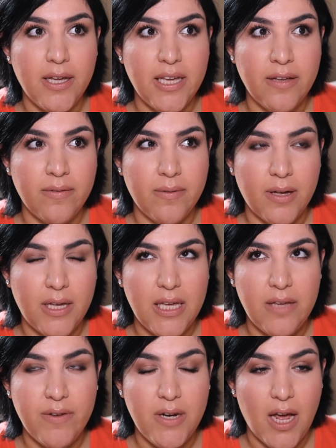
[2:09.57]

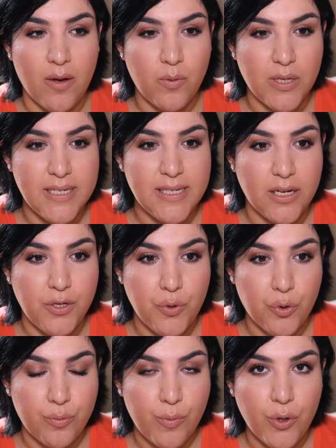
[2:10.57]
even I want to say
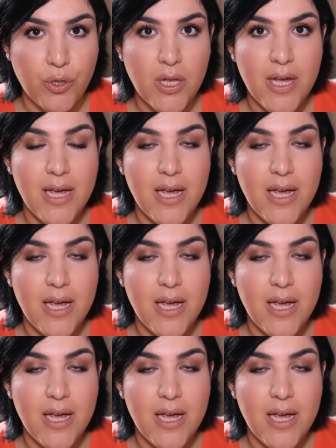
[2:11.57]
normal